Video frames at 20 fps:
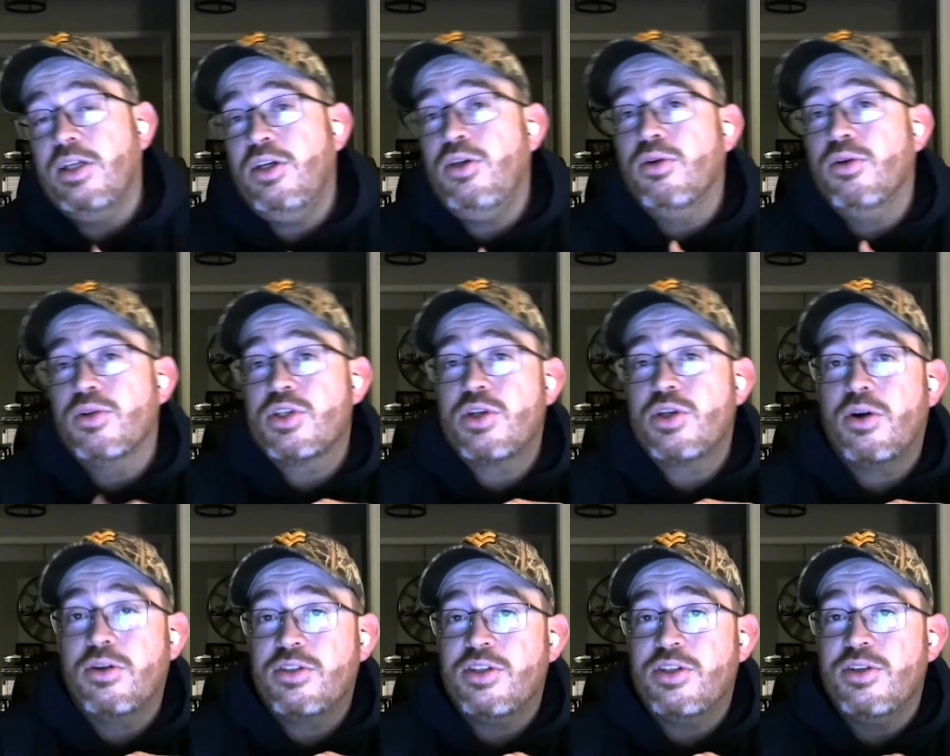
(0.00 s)
you'll
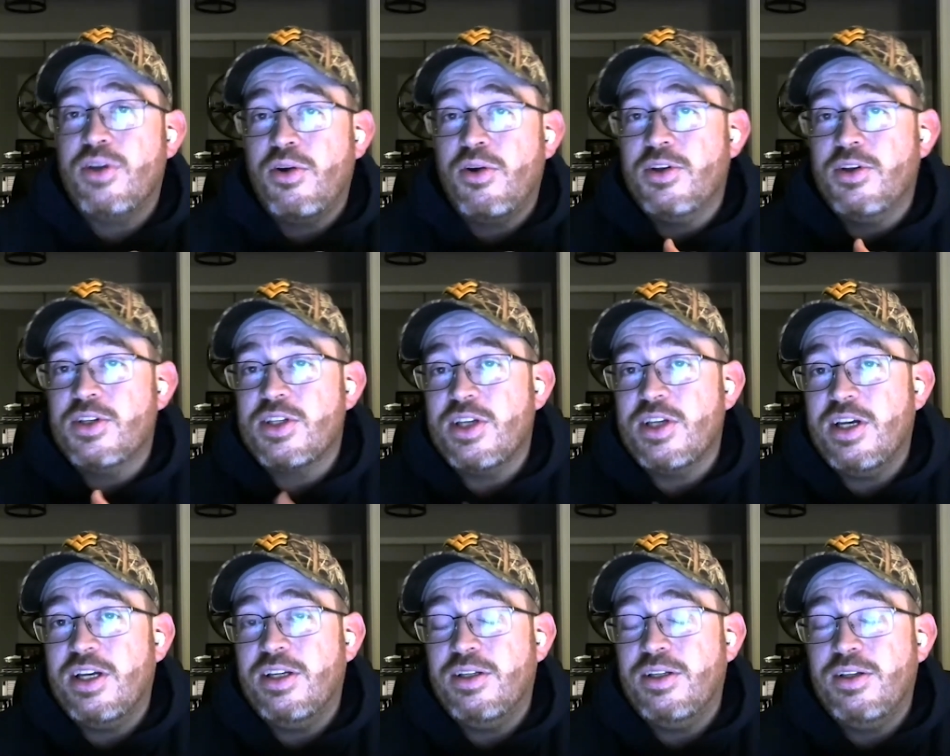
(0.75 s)
start to notice
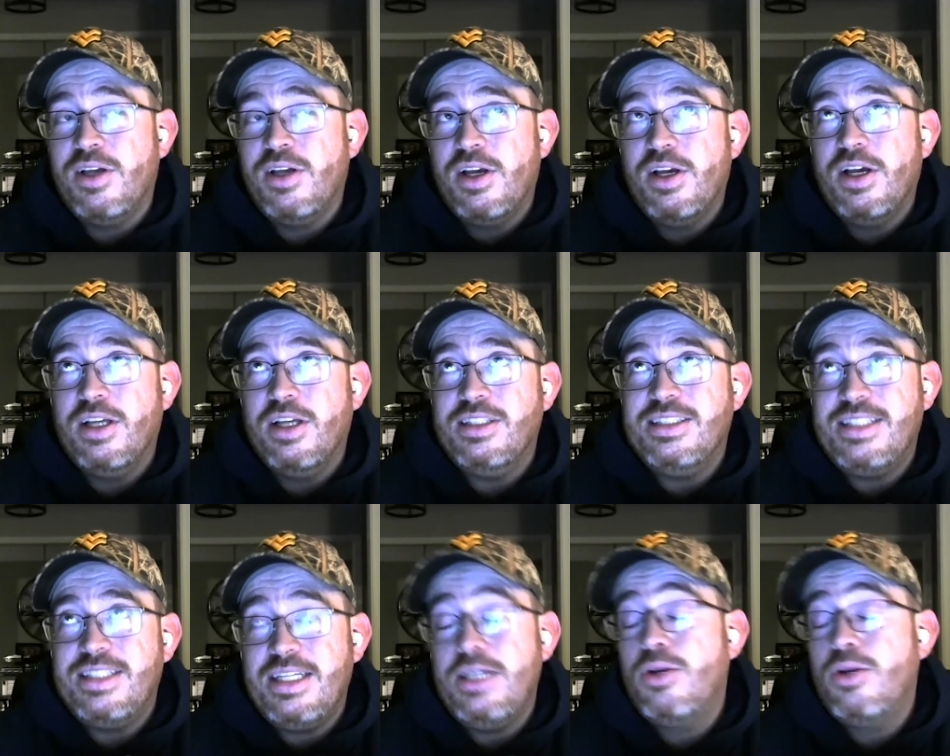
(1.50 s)
a, a
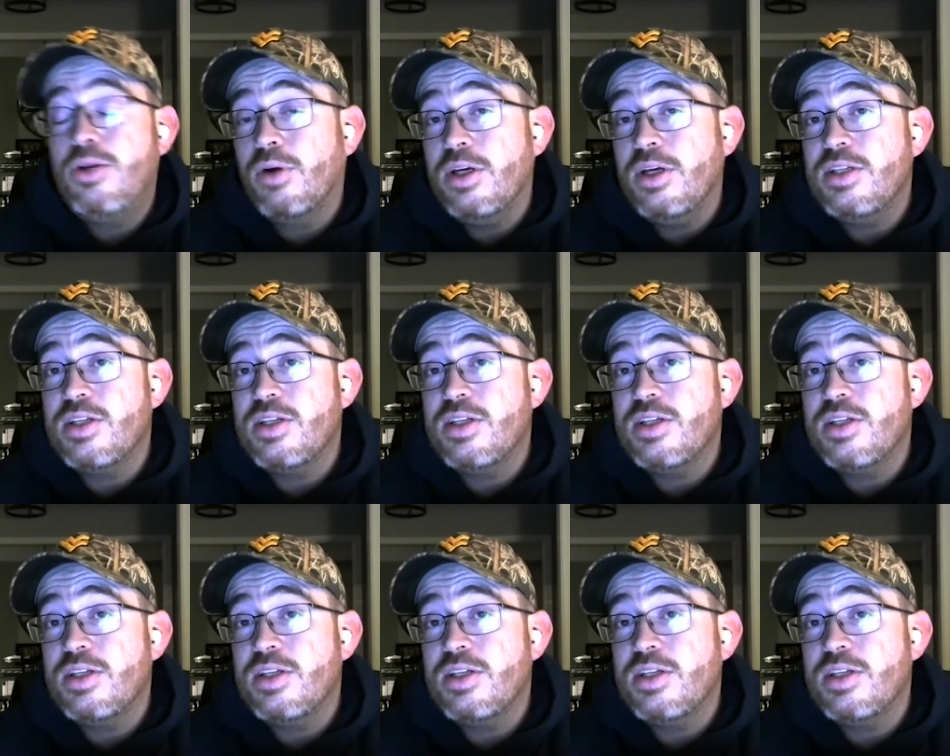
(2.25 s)
decrease